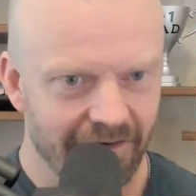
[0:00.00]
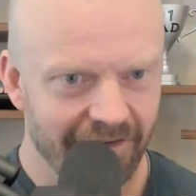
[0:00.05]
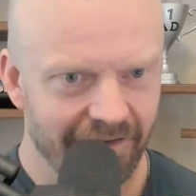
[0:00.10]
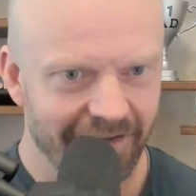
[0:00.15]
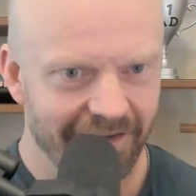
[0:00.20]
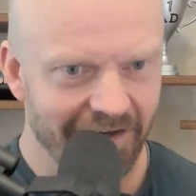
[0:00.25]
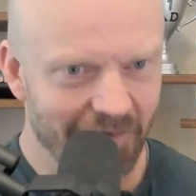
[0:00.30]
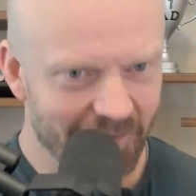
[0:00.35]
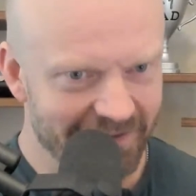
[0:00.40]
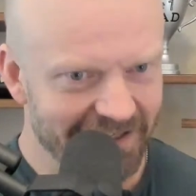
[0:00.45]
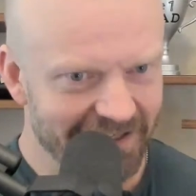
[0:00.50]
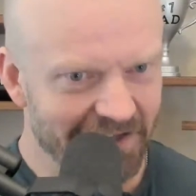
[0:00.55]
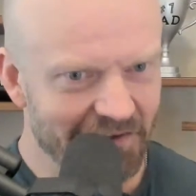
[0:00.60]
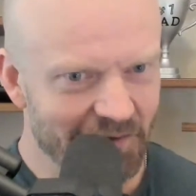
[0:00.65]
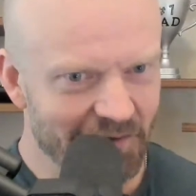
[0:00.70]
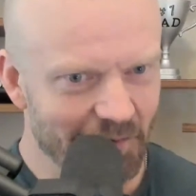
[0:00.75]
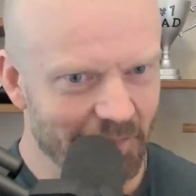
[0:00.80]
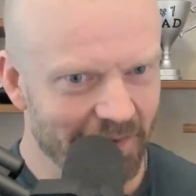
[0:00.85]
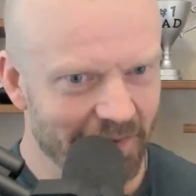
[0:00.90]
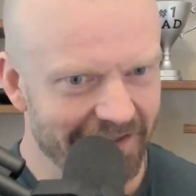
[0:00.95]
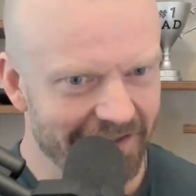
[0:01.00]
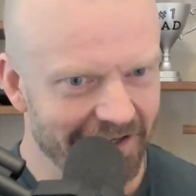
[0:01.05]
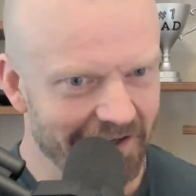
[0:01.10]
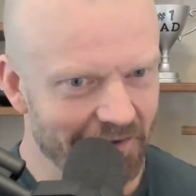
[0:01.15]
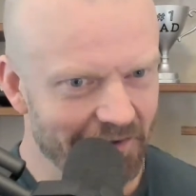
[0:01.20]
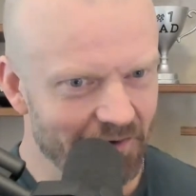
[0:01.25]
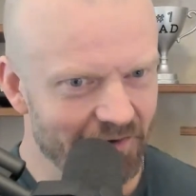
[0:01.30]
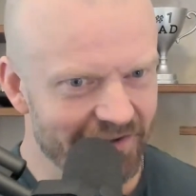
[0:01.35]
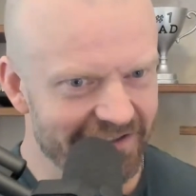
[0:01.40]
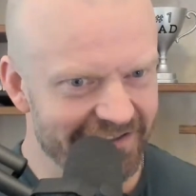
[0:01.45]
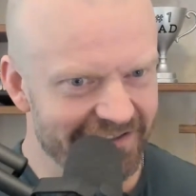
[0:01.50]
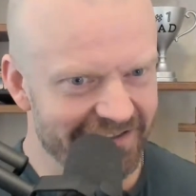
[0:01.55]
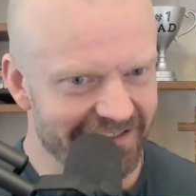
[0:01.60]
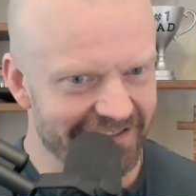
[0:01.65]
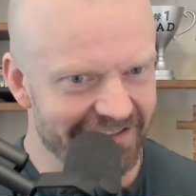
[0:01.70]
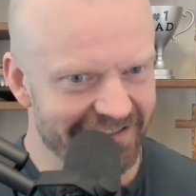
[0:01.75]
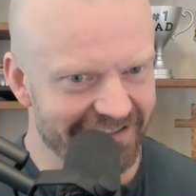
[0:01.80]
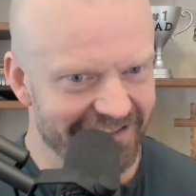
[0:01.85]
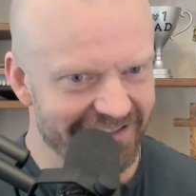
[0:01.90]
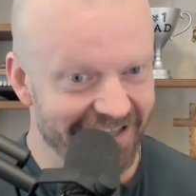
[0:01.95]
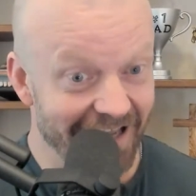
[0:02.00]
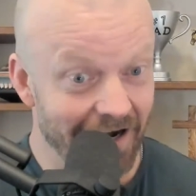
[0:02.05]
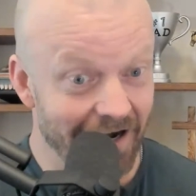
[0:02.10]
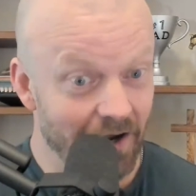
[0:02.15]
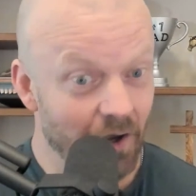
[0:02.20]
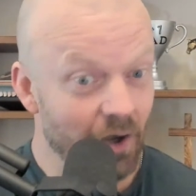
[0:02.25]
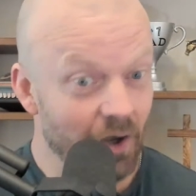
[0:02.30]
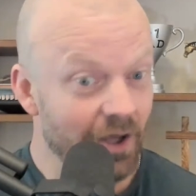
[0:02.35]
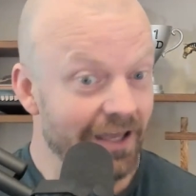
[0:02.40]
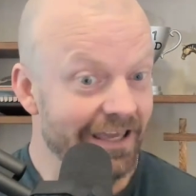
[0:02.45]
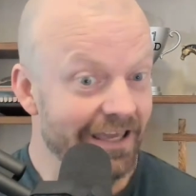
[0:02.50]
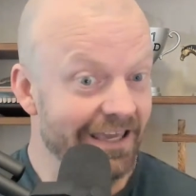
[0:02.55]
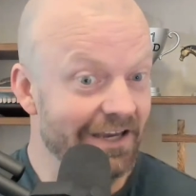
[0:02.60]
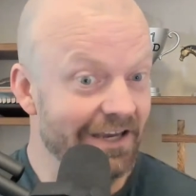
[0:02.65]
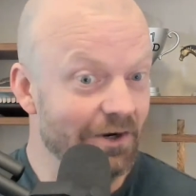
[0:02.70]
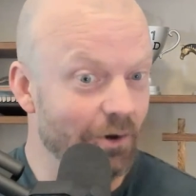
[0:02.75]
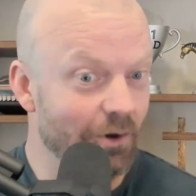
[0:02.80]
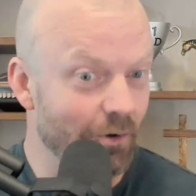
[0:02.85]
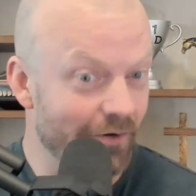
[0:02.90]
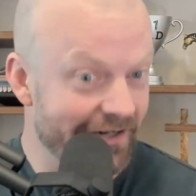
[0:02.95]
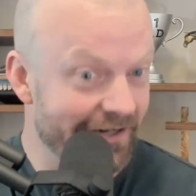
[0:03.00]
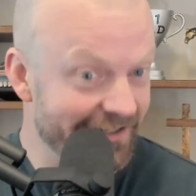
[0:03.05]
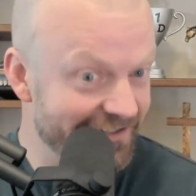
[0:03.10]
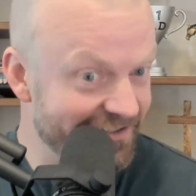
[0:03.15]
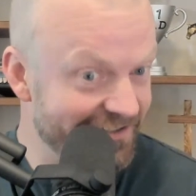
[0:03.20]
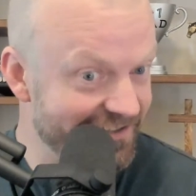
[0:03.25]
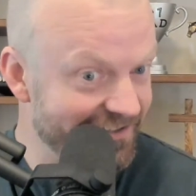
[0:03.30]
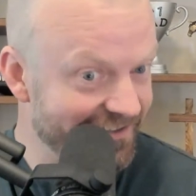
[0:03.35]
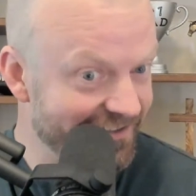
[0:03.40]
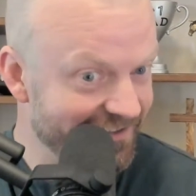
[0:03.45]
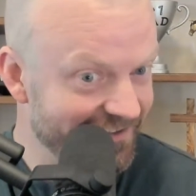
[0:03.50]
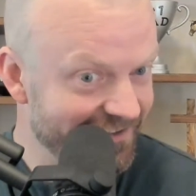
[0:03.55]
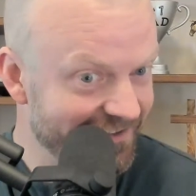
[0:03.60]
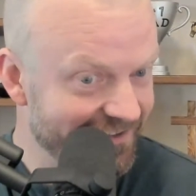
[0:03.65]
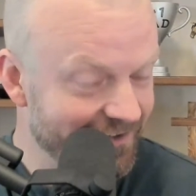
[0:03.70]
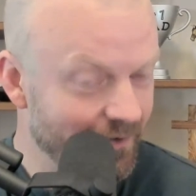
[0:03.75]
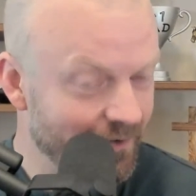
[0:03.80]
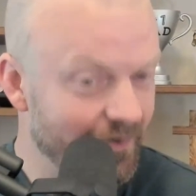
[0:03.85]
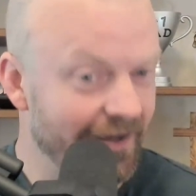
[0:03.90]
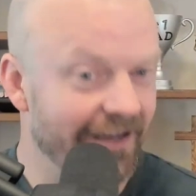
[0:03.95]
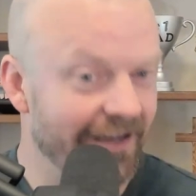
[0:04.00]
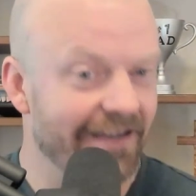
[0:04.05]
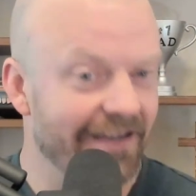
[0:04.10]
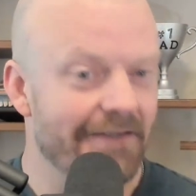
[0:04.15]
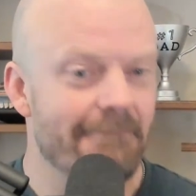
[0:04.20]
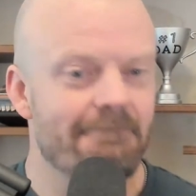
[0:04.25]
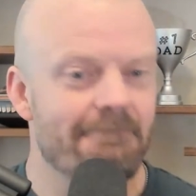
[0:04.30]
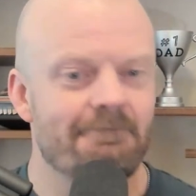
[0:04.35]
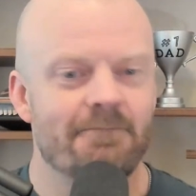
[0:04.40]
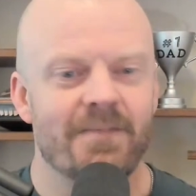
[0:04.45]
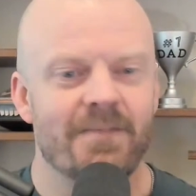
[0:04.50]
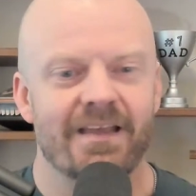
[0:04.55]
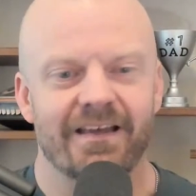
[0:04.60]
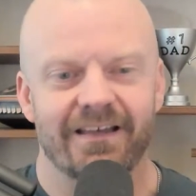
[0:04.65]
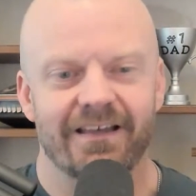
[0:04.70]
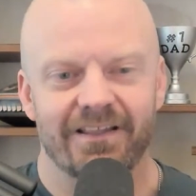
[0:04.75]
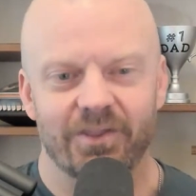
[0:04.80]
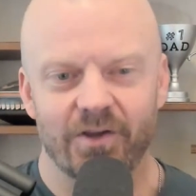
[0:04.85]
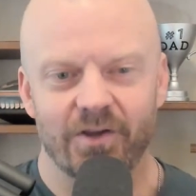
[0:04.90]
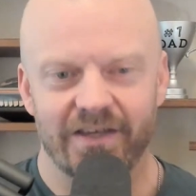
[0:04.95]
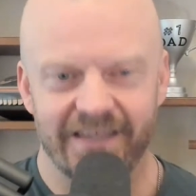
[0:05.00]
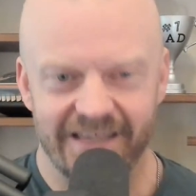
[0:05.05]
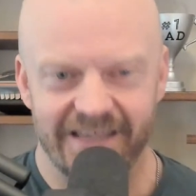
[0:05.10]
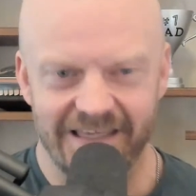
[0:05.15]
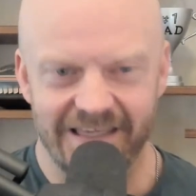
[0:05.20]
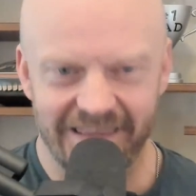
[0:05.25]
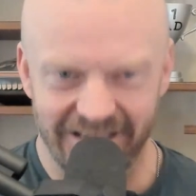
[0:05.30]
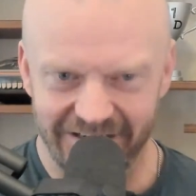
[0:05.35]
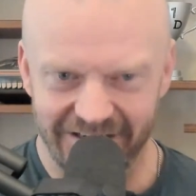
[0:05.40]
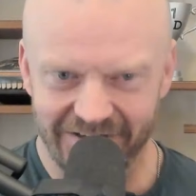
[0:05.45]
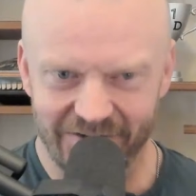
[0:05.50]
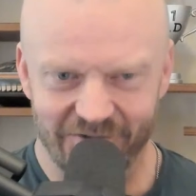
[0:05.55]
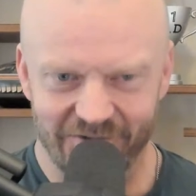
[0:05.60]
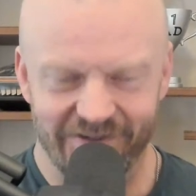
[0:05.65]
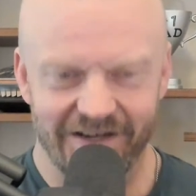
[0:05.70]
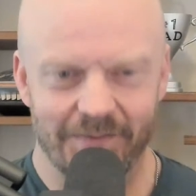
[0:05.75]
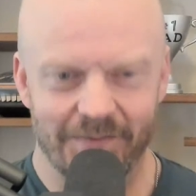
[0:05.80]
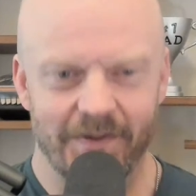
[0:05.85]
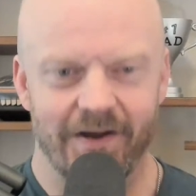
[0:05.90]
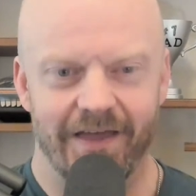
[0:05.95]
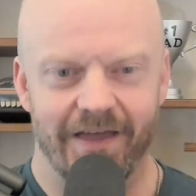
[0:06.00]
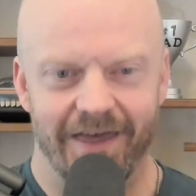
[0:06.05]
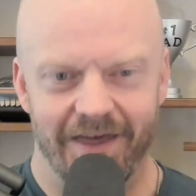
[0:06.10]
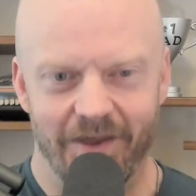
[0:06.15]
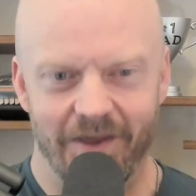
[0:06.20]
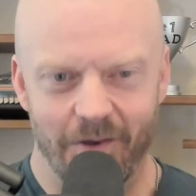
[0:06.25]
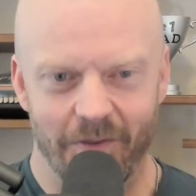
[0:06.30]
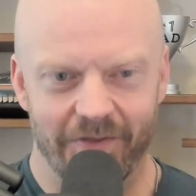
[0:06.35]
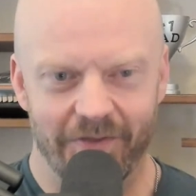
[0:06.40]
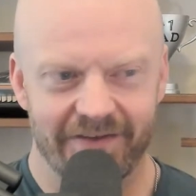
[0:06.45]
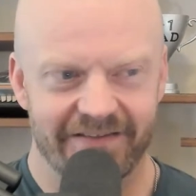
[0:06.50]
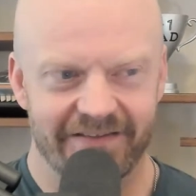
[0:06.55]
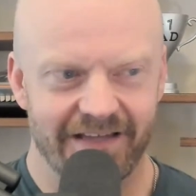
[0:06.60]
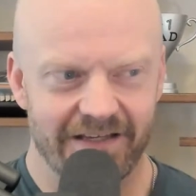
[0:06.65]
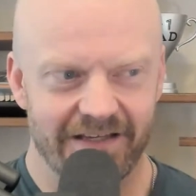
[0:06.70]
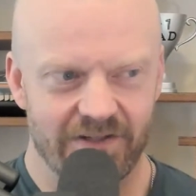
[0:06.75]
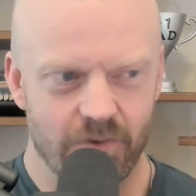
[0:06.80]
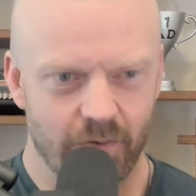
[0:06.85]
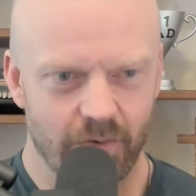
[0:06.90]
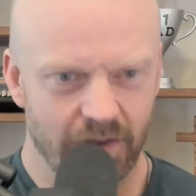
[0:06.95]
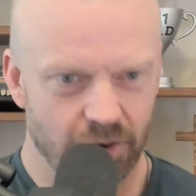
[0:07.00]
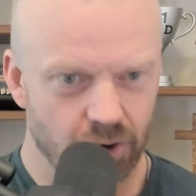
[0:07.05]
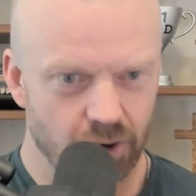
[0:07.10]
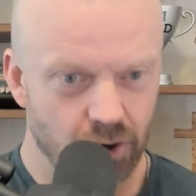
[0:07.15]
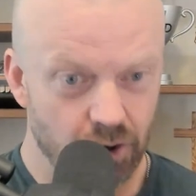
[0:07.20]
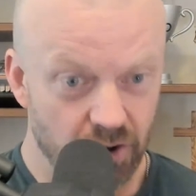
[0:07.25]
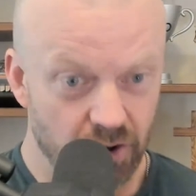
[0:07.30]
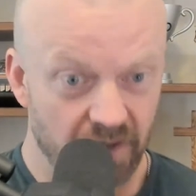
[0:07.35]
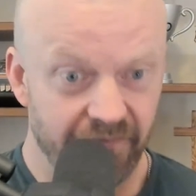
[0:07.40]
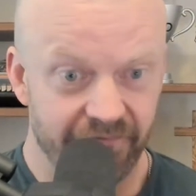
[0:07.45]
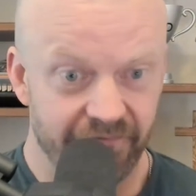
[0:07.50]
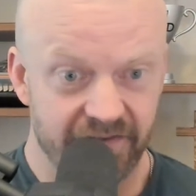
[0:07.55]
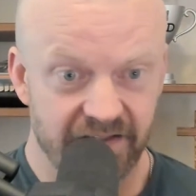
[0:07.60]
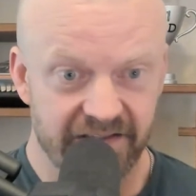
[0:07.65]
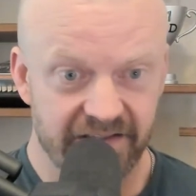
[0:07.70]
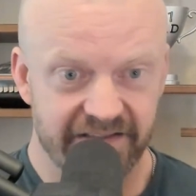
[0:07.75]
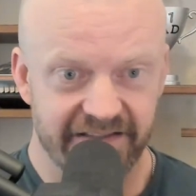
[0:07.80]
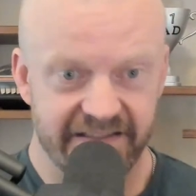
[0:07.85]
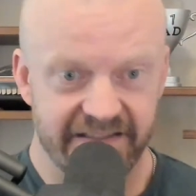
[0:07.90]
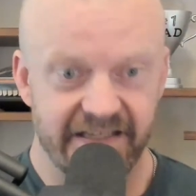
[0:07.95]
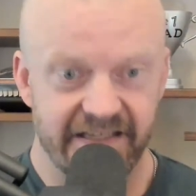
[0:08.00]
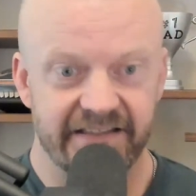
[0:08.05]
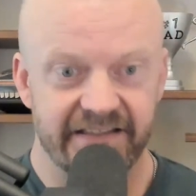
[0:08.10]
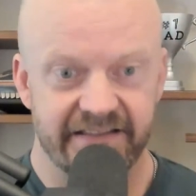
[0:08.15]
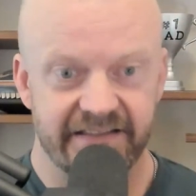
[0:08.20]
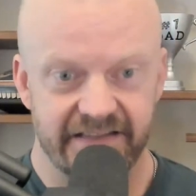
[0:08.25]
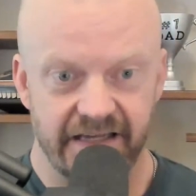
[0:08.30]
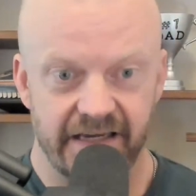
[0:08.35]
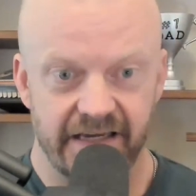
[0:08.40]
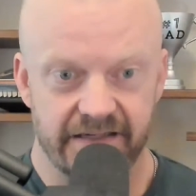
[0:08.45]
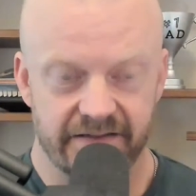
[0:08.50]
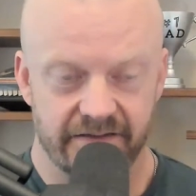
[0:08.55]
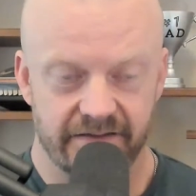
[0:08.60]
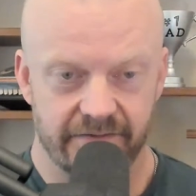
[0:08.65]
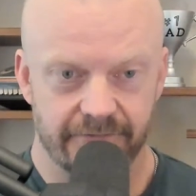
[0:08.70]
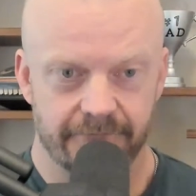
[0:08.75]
They don't tell you about the other diseases that increased, okay? The key thing to understand about health is that you can shift a disease state.